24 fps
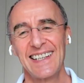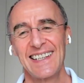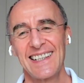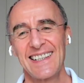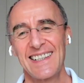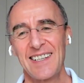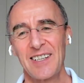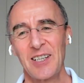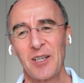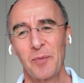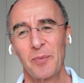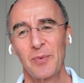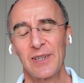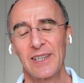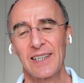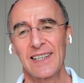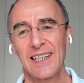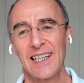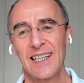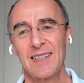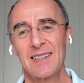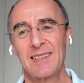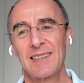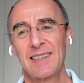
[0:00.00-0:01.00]
to help bring
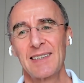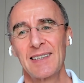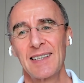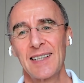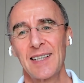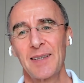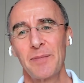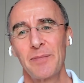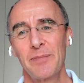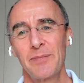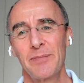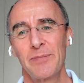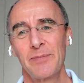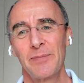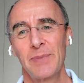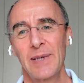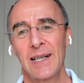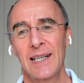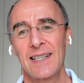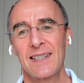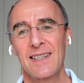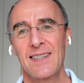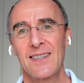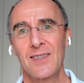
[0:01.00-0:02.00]
that um,
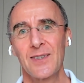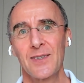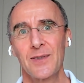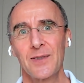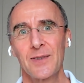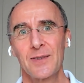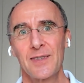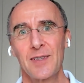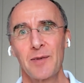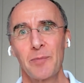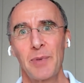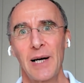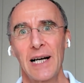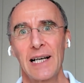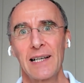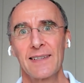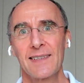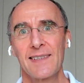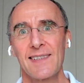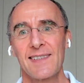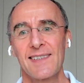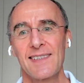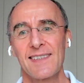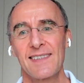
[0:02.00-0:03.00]
back to, to
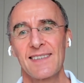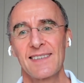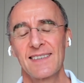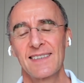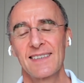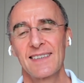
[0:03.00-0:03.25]
balance.